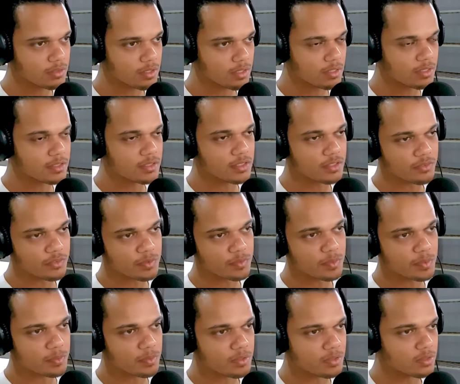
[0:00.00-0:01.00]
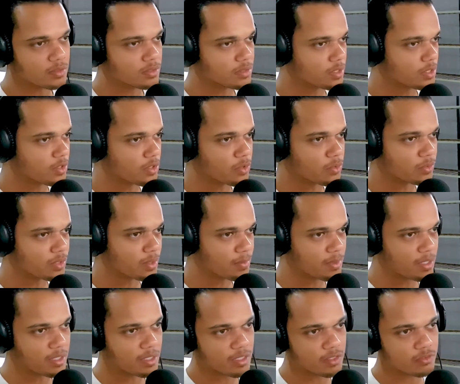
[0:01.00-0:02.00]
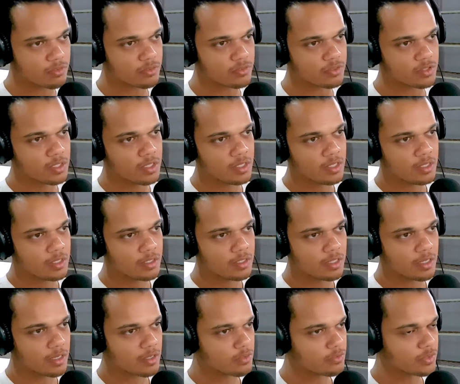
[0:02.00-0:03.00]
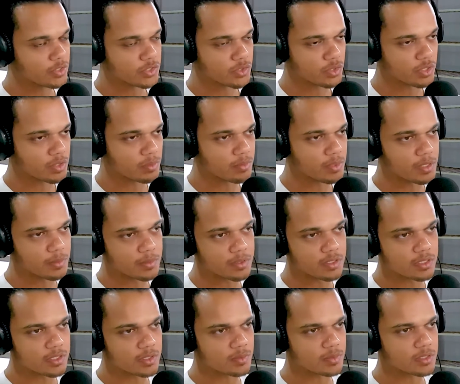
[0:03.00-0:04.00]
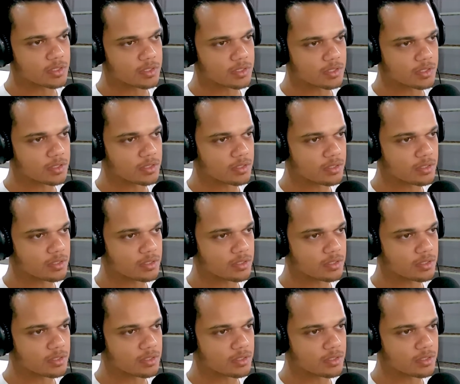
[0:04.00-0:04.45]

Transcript: easier for people around them that have like a visual impairment disability?